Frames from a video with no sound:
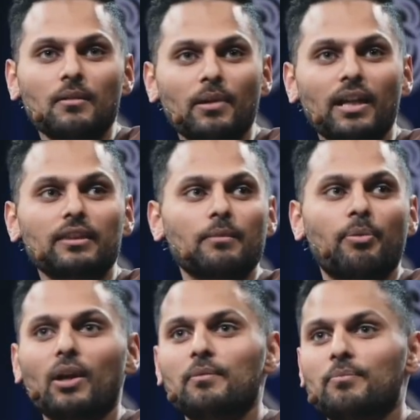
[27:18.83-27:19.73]
But the
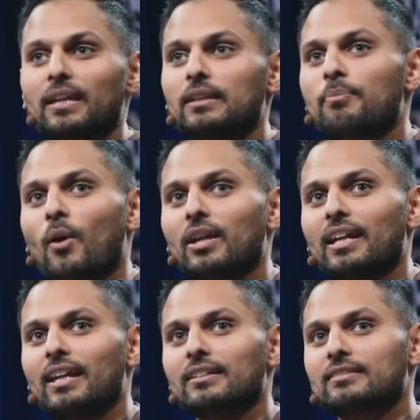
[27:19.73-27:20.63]
point
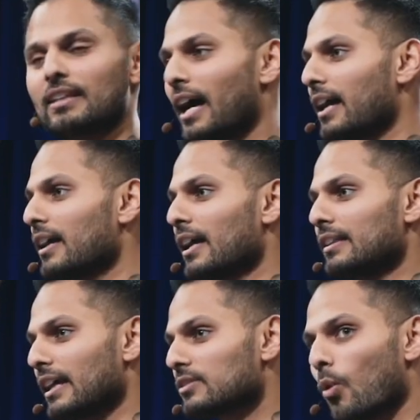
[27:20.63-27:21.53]
is
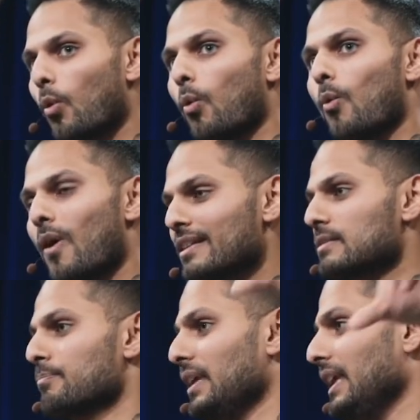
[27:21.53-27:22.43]
that there's
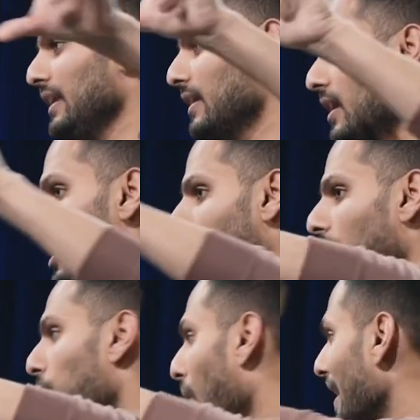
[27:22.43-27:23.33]
always been
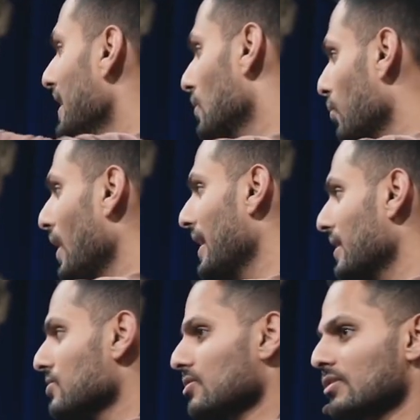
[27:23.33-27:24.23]
a way in
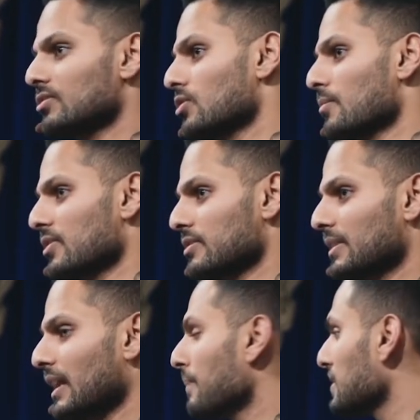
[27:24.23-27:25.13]
which consumerism
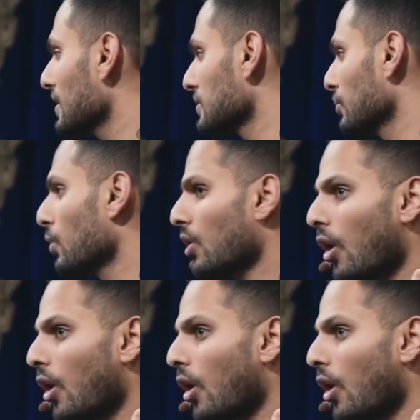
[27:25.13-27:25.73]
and capitalism will